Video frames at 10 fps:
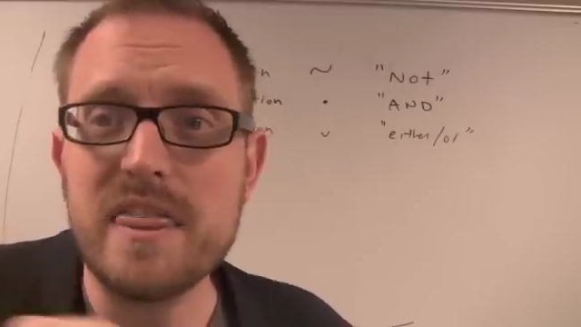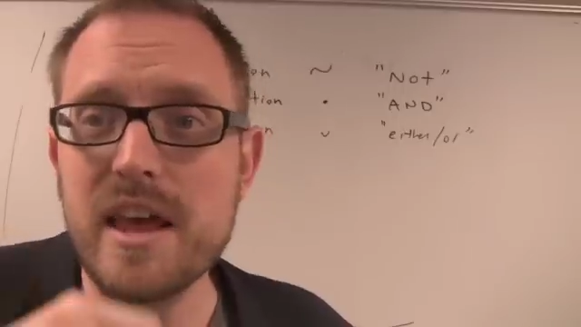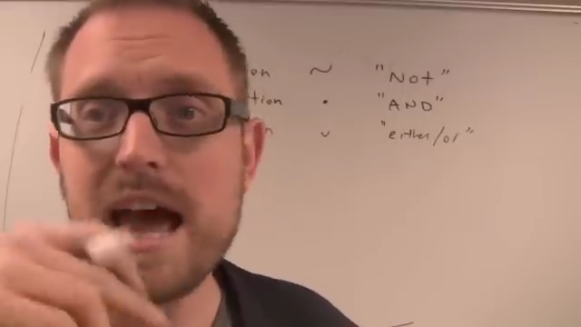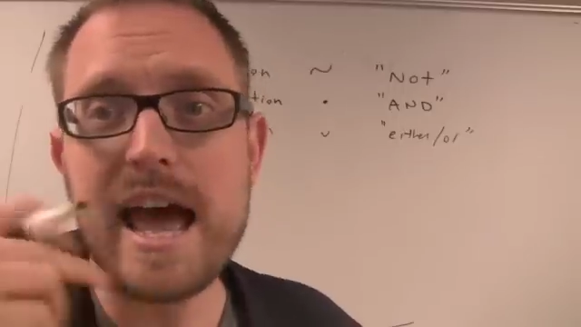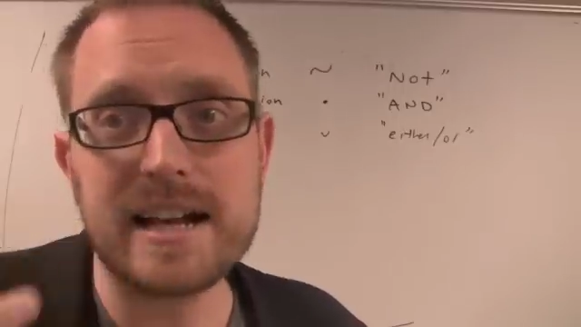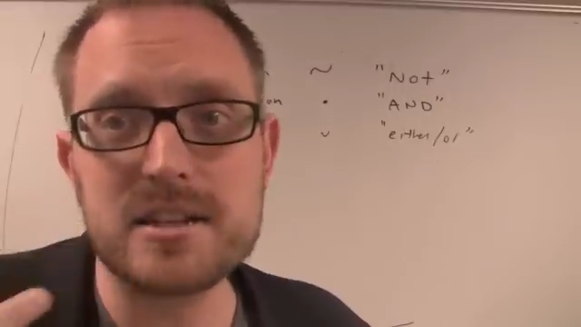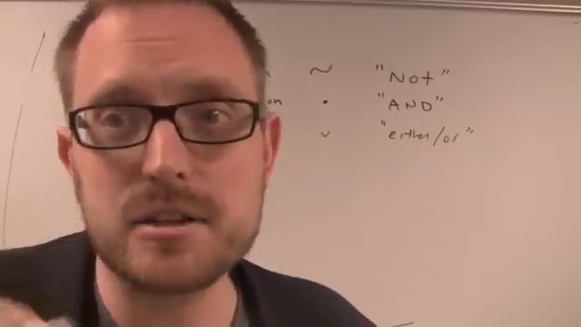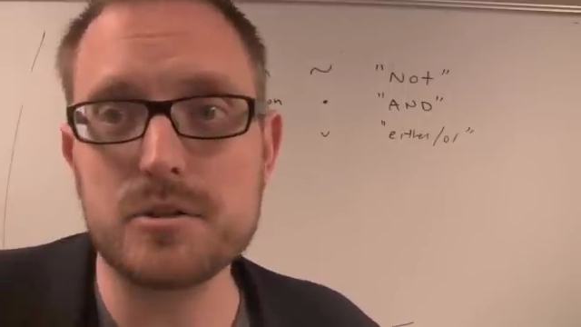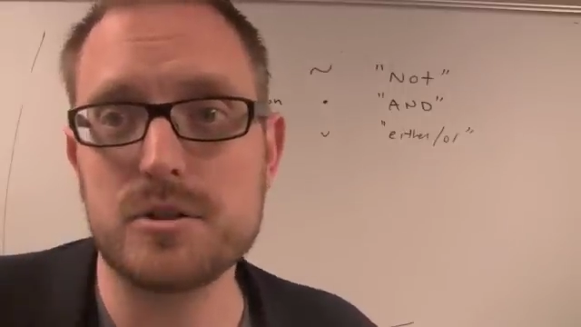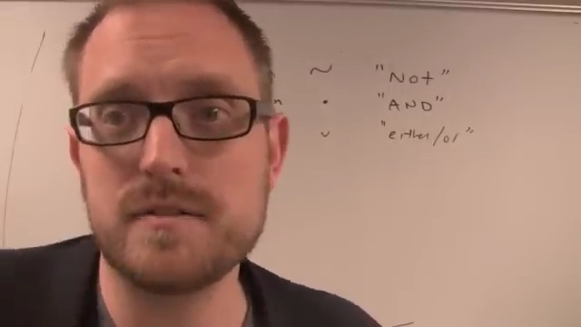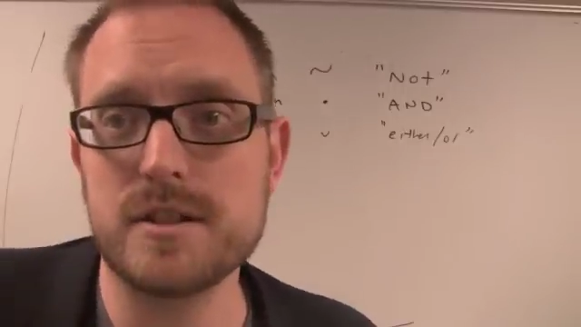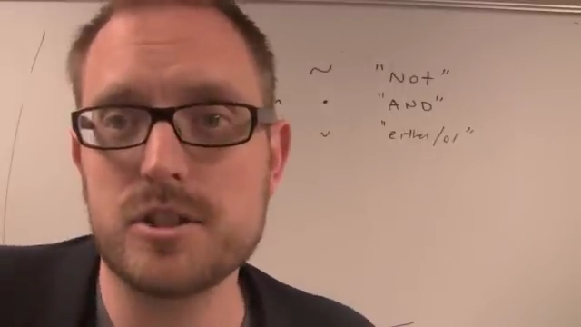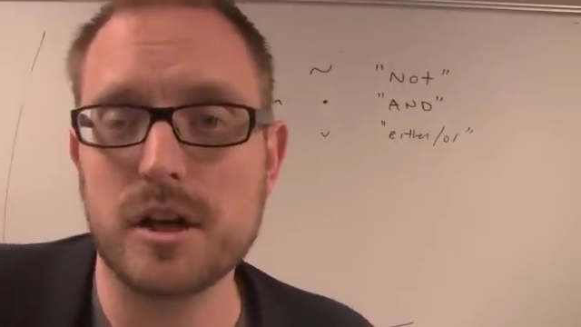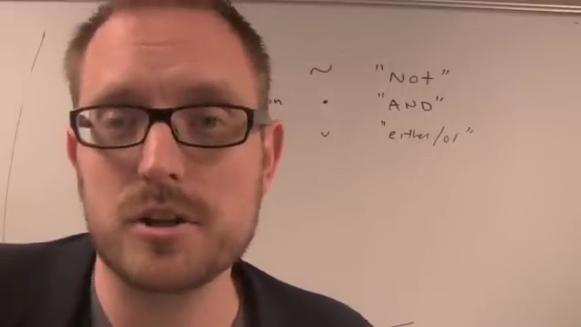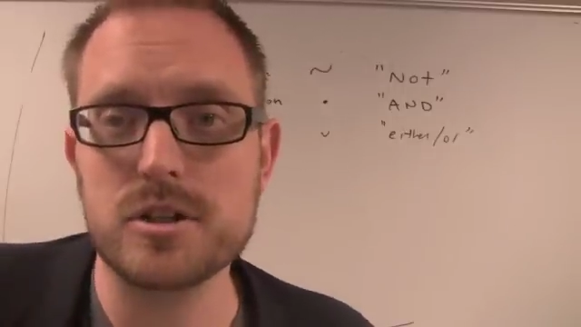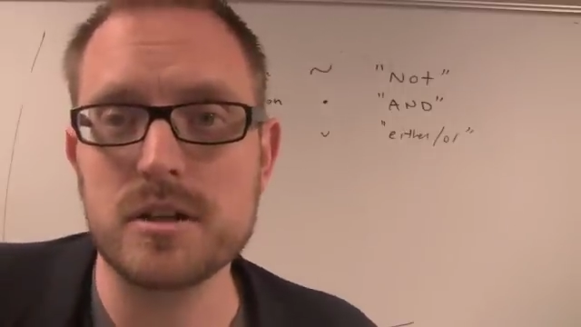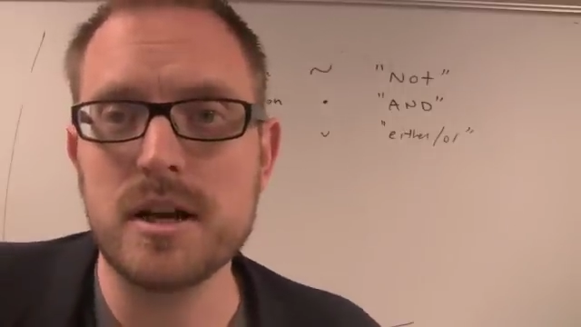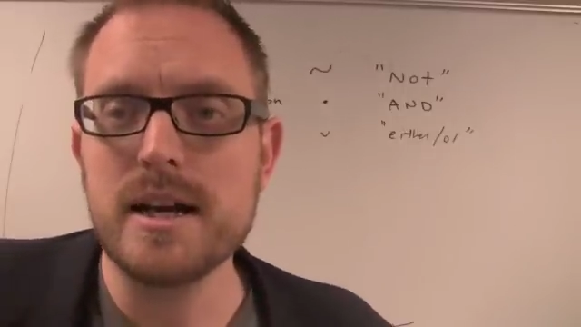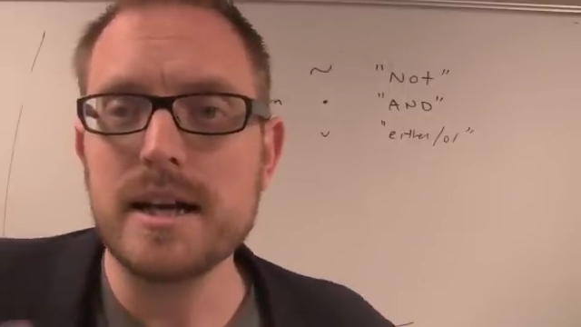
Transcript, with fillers: and the exclusive disjunction.